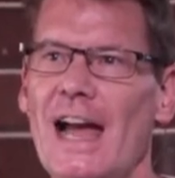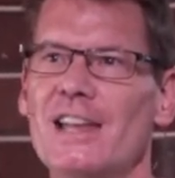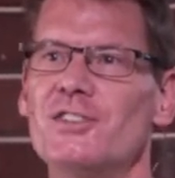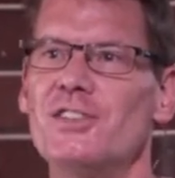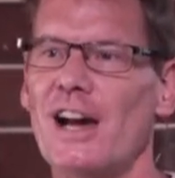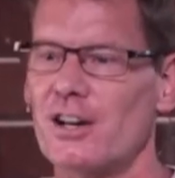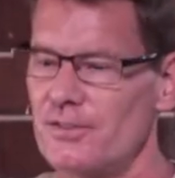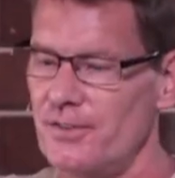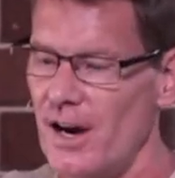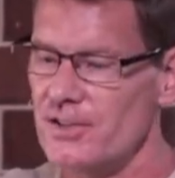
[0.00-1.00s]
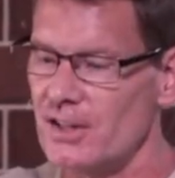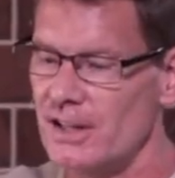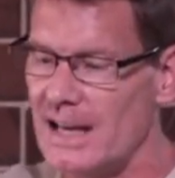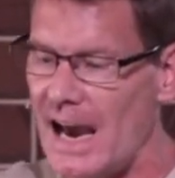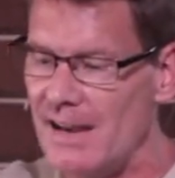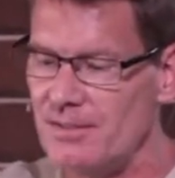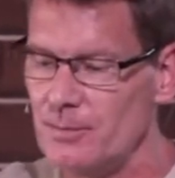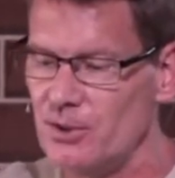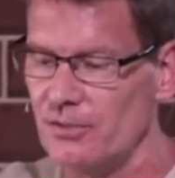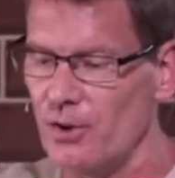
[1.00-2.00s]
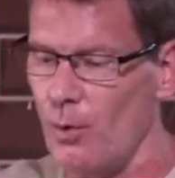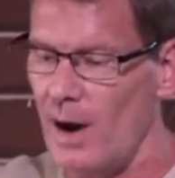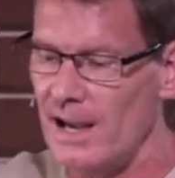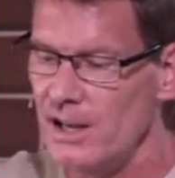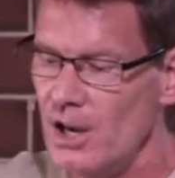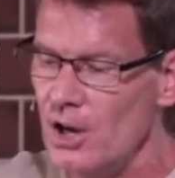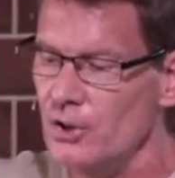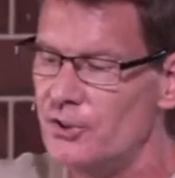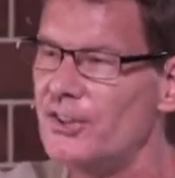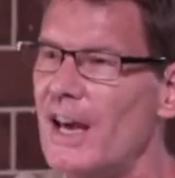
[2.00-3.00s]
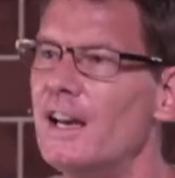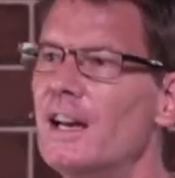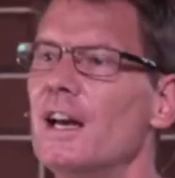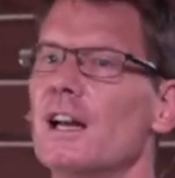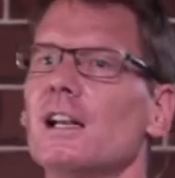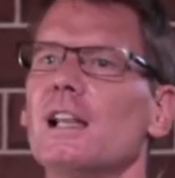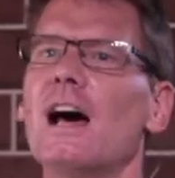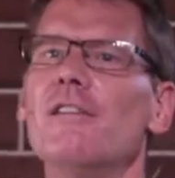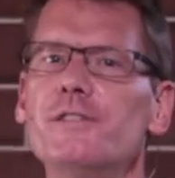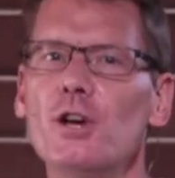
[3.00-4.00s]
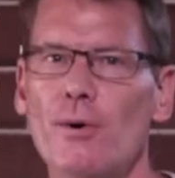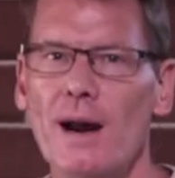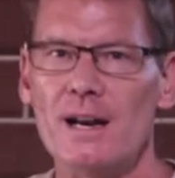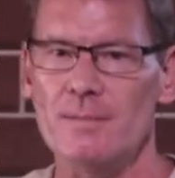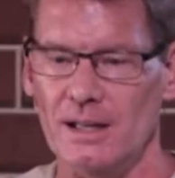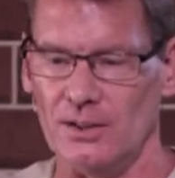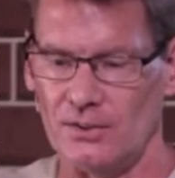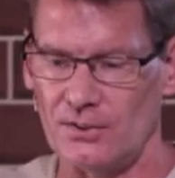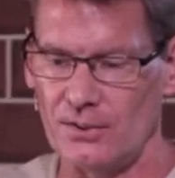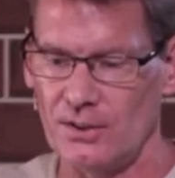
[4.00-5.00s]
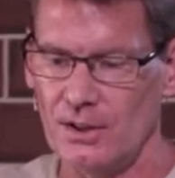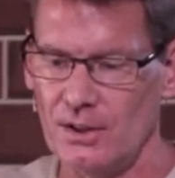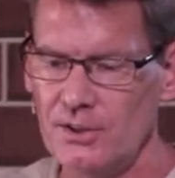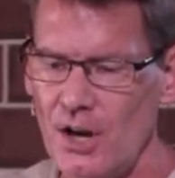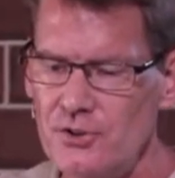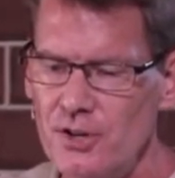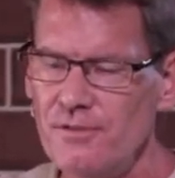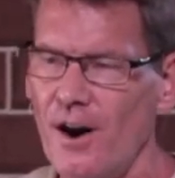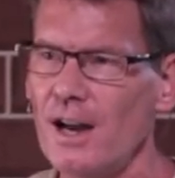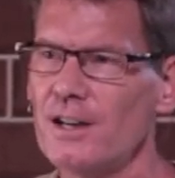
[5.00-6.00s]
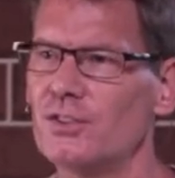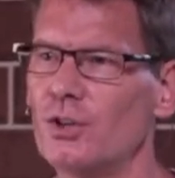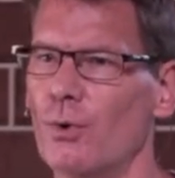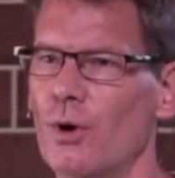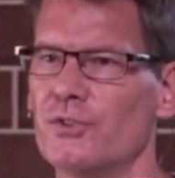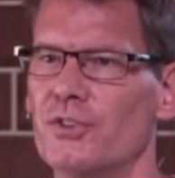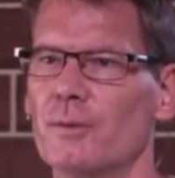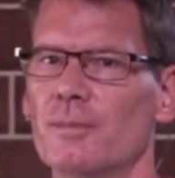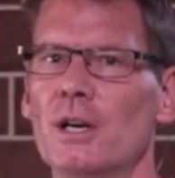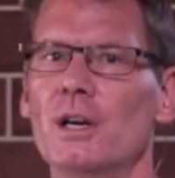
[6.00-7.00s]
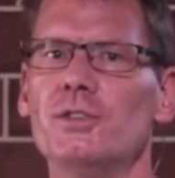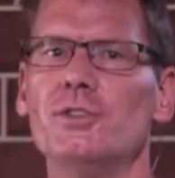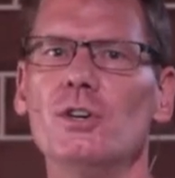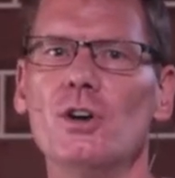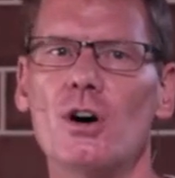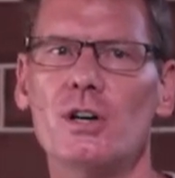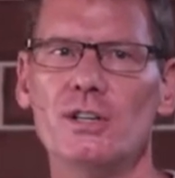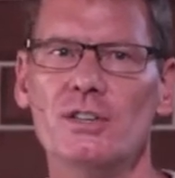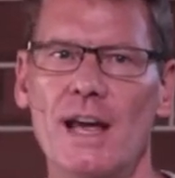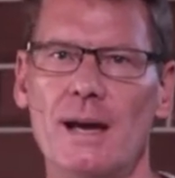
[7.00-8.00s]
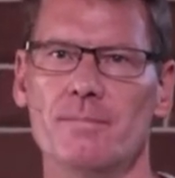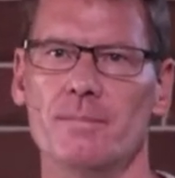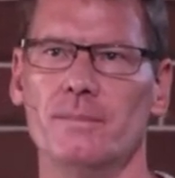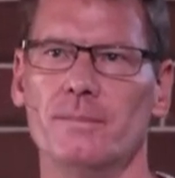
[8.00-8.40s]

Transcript: and sacrificed, and gave himself away, who said, love your enemies. Don't do violence towards them. Do not condemn.